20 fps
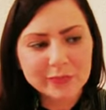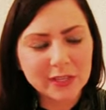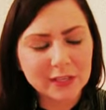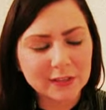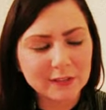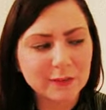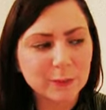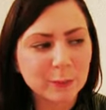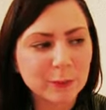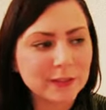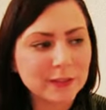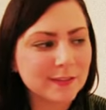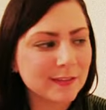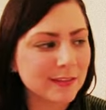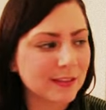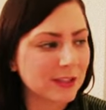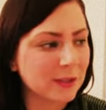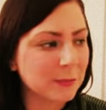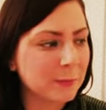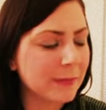that's one
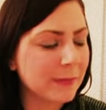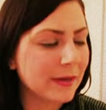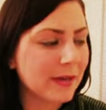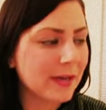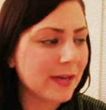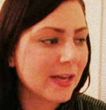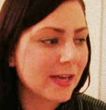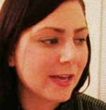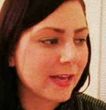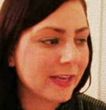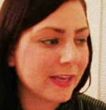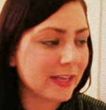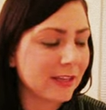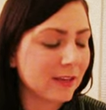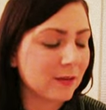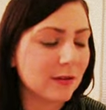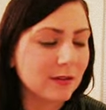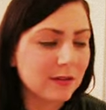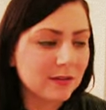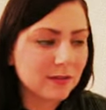tip.
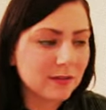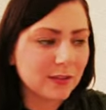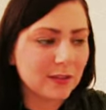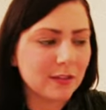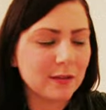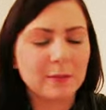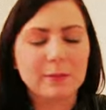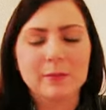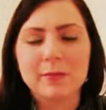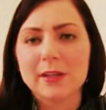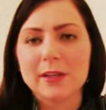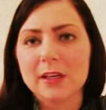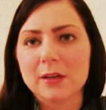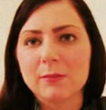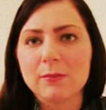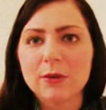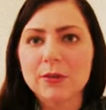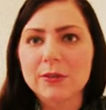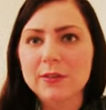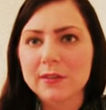And
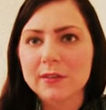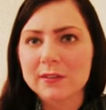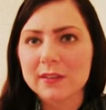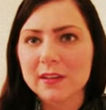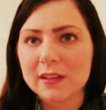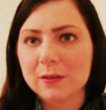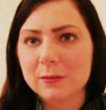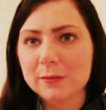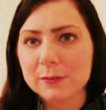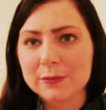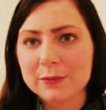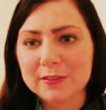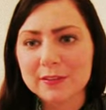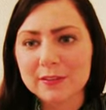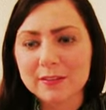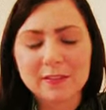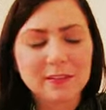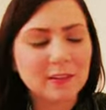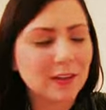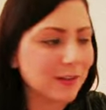again, both of those items are
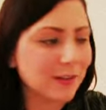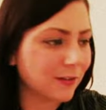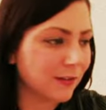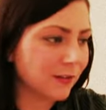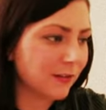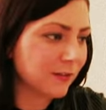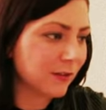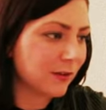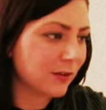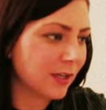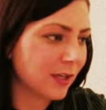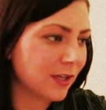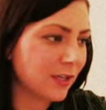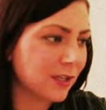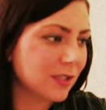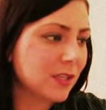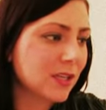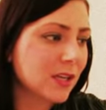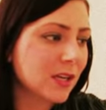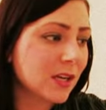$6, so I
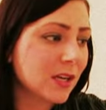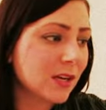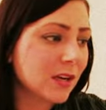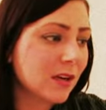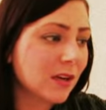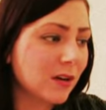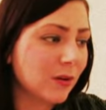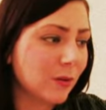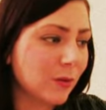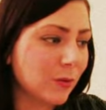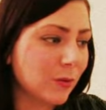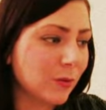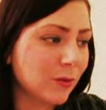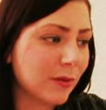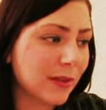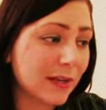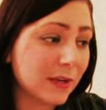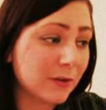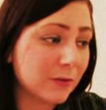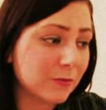got a
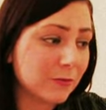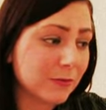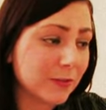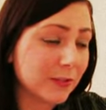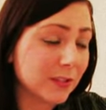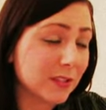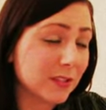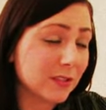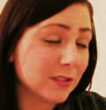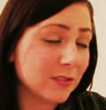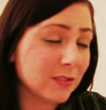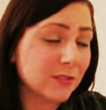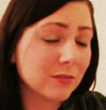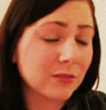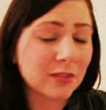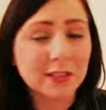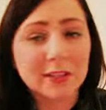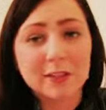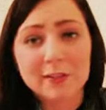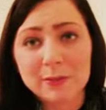whole outfit,
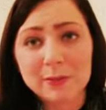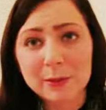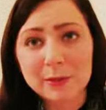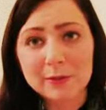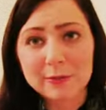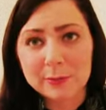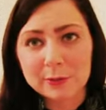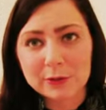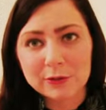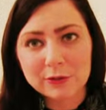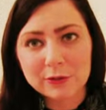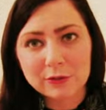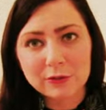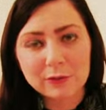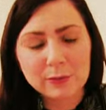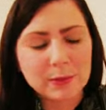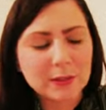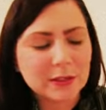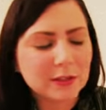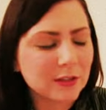well, I guess minus my
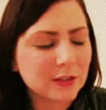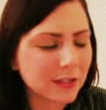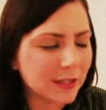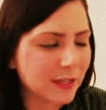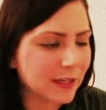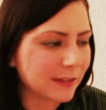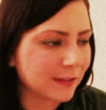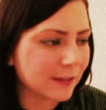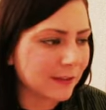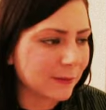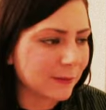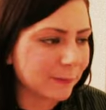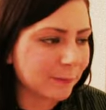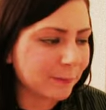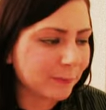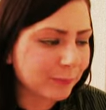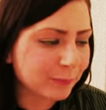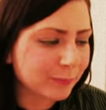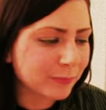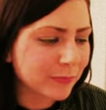shoes, but I already had them,
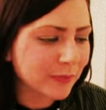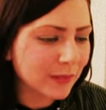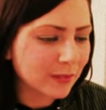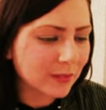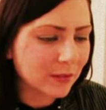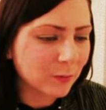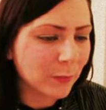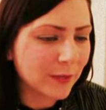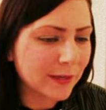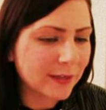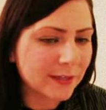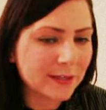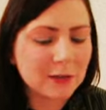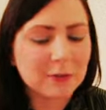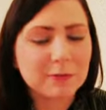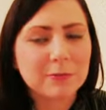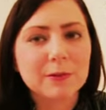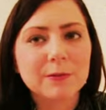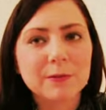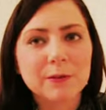a wedding
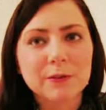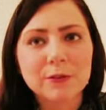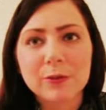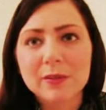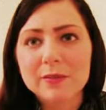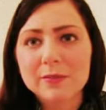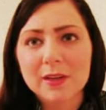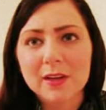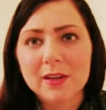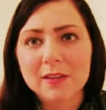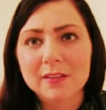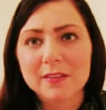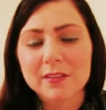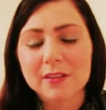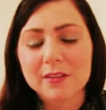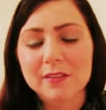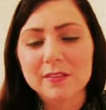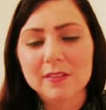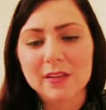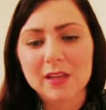outfit for
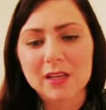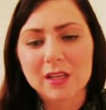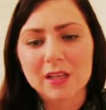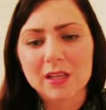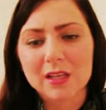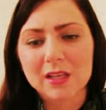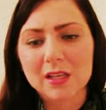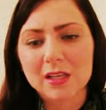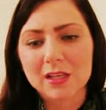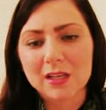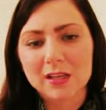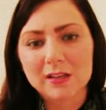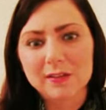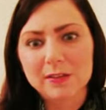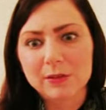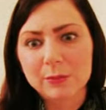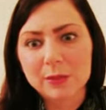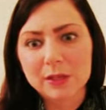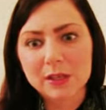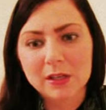$12, and I got
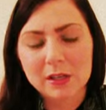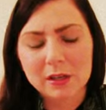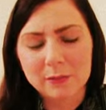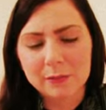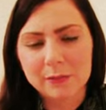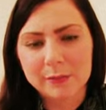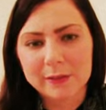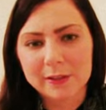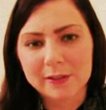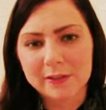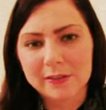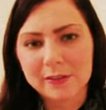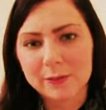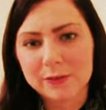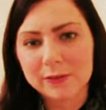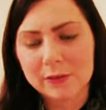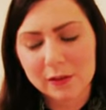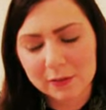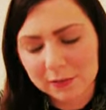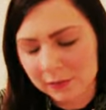so many compliments, it
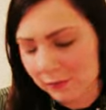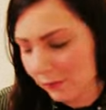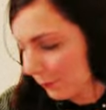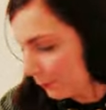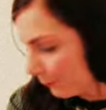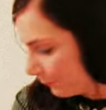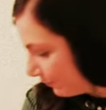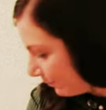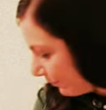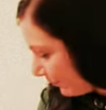was awesome.